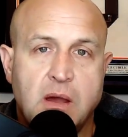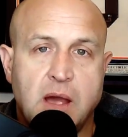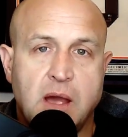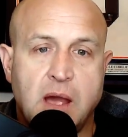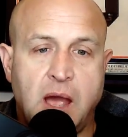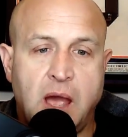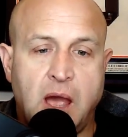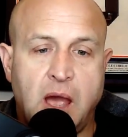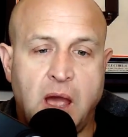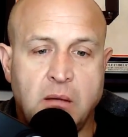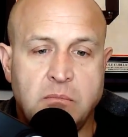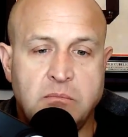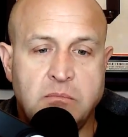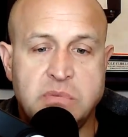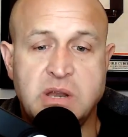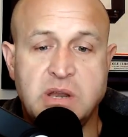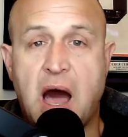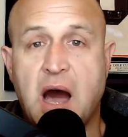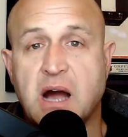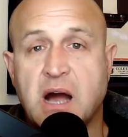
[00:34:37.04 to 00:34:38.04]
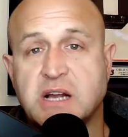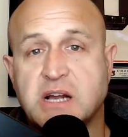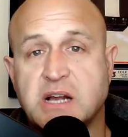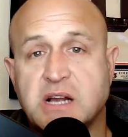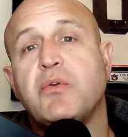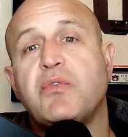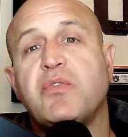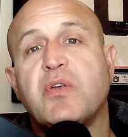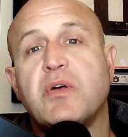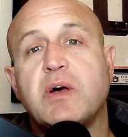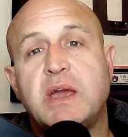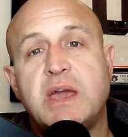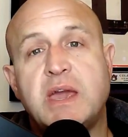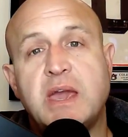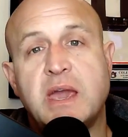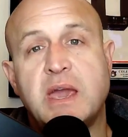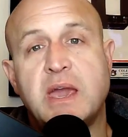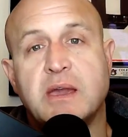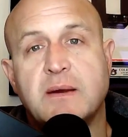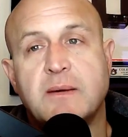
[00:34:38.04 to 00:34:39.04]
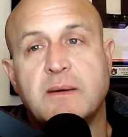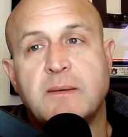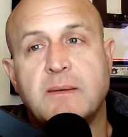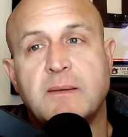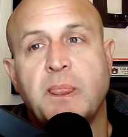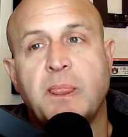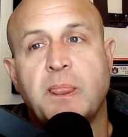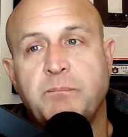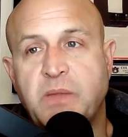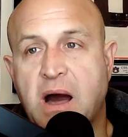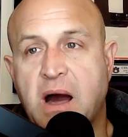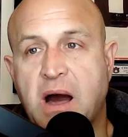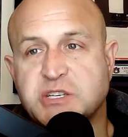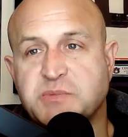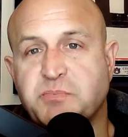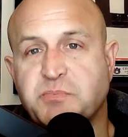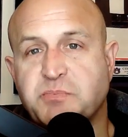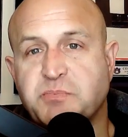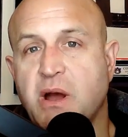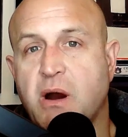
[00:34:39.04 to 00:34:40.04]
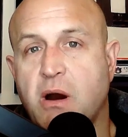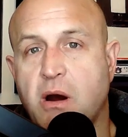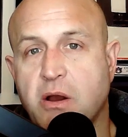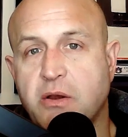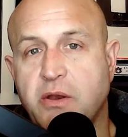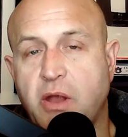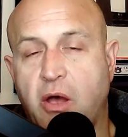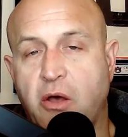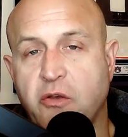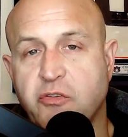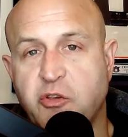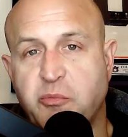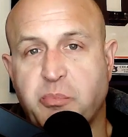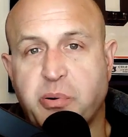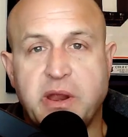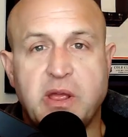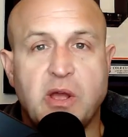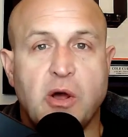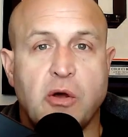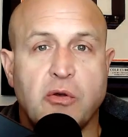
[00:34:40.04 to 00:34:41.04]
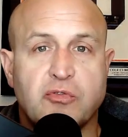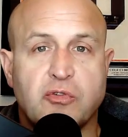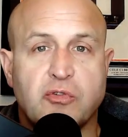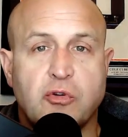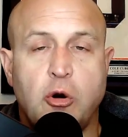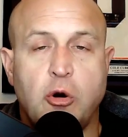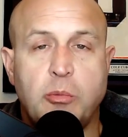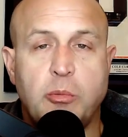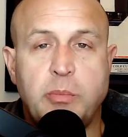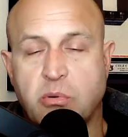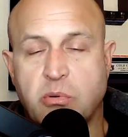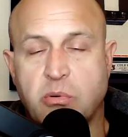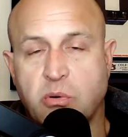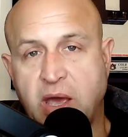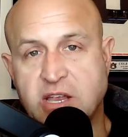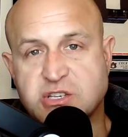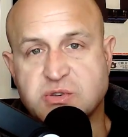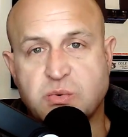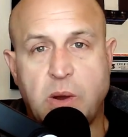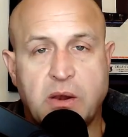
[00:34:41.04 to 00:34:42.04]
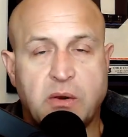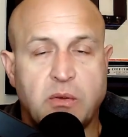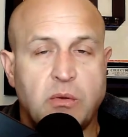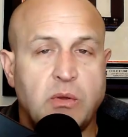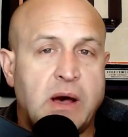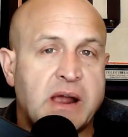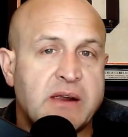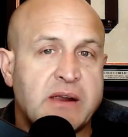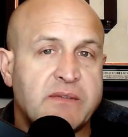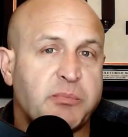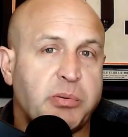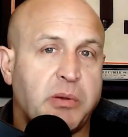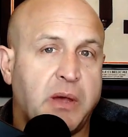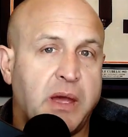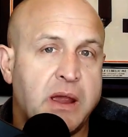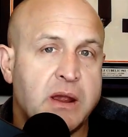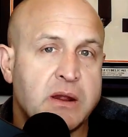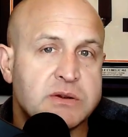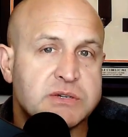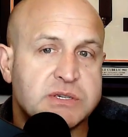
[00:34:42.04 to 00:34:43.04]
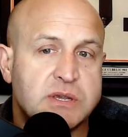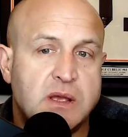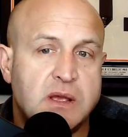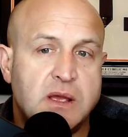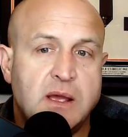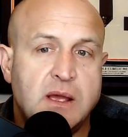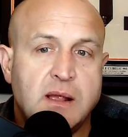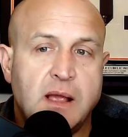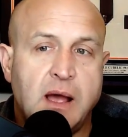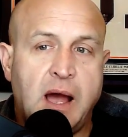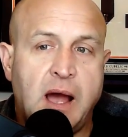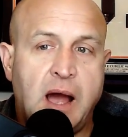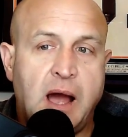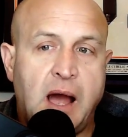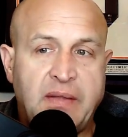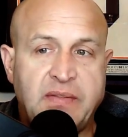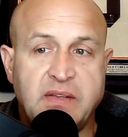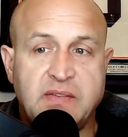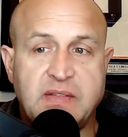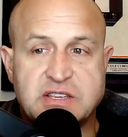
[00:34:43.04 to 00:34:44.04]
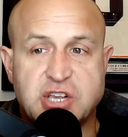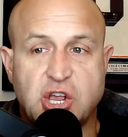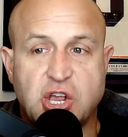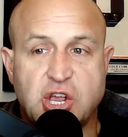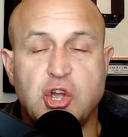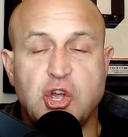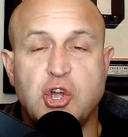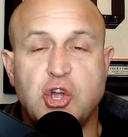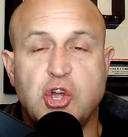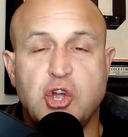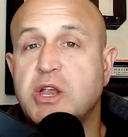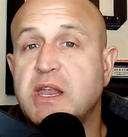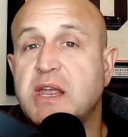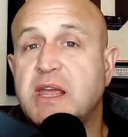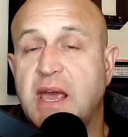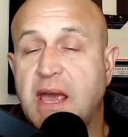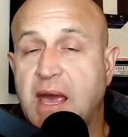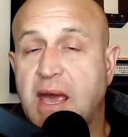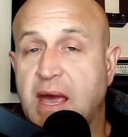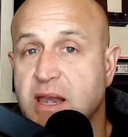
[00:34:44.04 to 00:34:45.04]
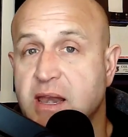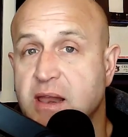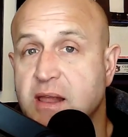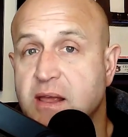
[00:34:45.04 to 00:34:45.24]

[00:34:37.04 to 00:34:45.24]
Knox knows the league. Knox is pretty hard-nosed. He's pretty old school, but he relates well to a lot of his players. I think that's a good get.